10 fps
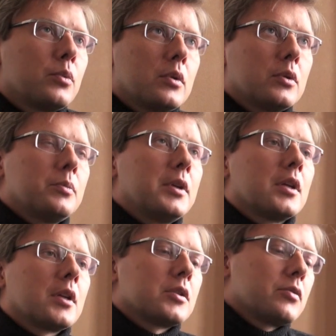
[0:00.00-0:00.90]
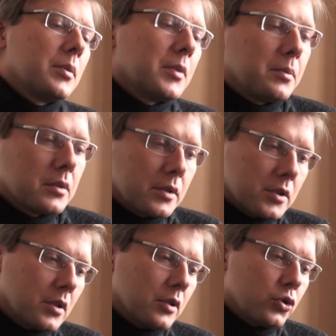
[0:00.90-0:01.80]
will be an extremely
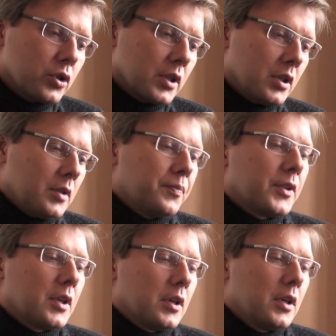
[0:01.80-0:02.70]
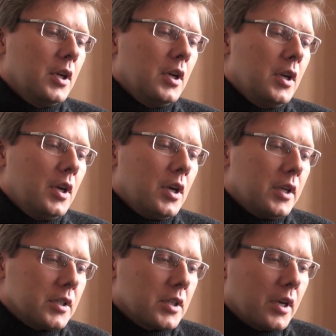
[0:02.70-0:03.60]
important solution um, uh,
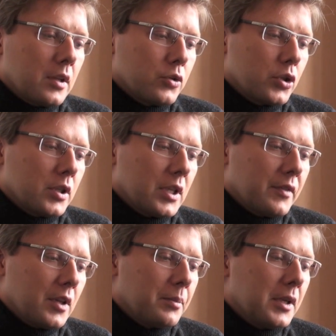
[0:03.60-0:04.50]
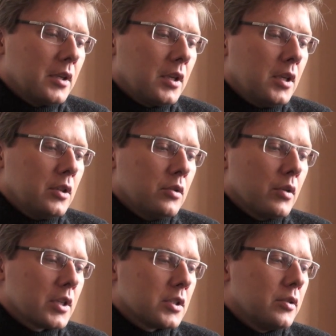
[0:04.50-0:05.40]
in a psychological level. I mean, in the
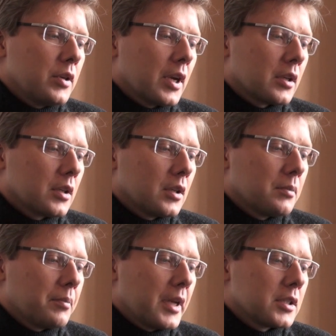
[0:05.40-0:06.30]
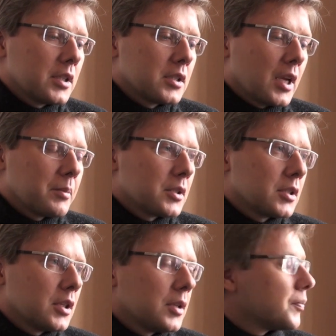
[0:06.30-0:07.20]
U S you can uh, pass
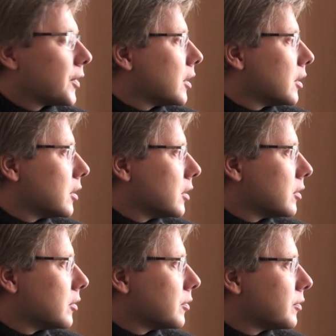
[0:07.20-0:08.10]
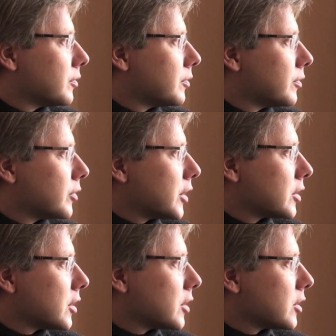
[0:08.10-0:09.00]
exams um, uh, for
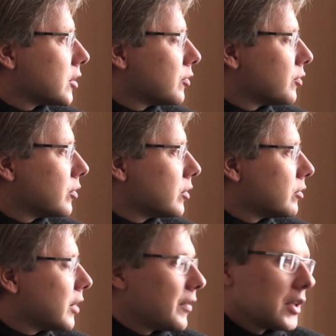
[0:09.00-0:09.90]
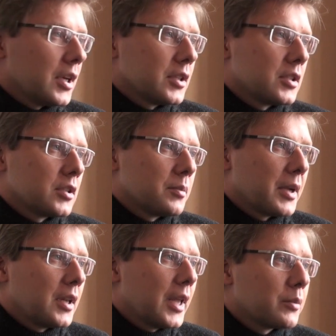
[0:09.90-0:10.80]
instance, of uh, driving license in
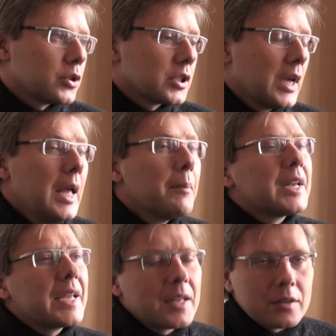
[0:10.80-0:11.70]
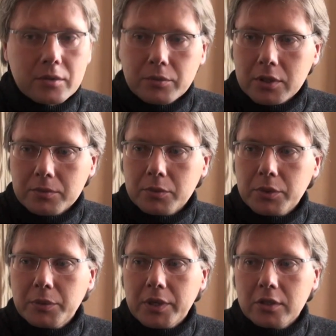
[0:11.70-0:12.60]
many languages. But again, uh, well,
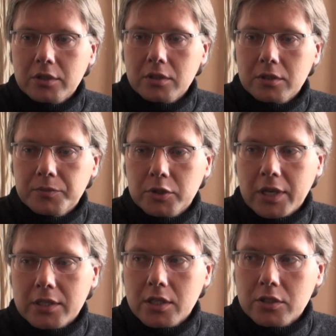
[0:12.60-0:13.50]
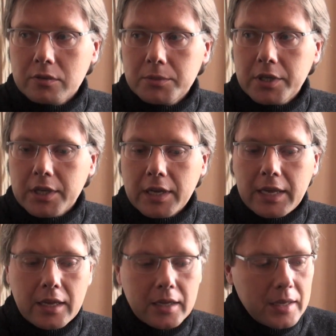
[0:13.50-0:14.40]
we were not in um, the United States of America.
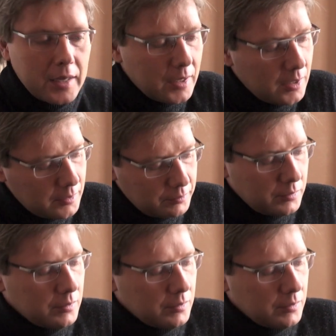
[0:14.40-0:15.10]
Uh,